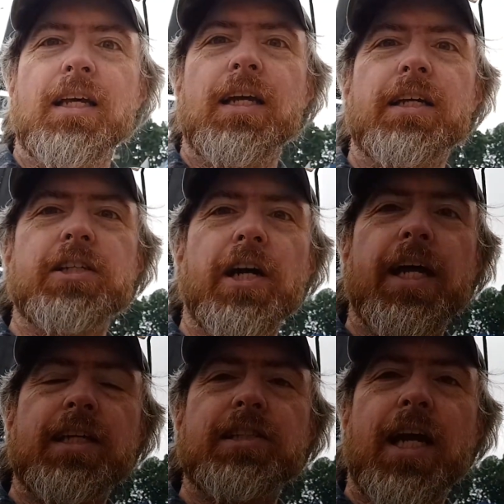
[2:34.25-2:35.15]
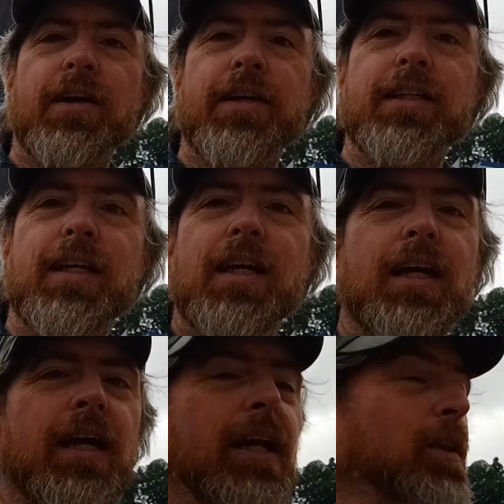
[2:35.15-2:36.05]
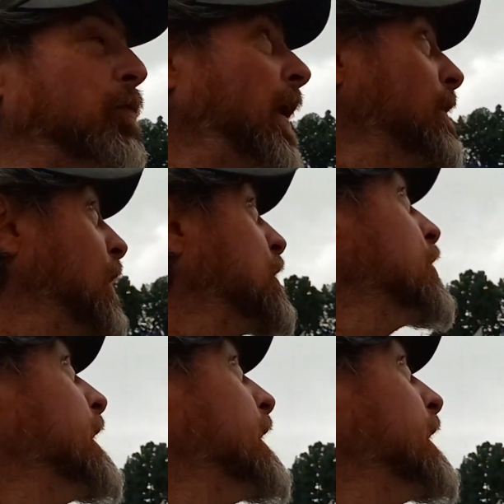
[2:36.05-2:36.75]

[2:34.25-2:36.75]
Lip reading: is our next siren, another 500.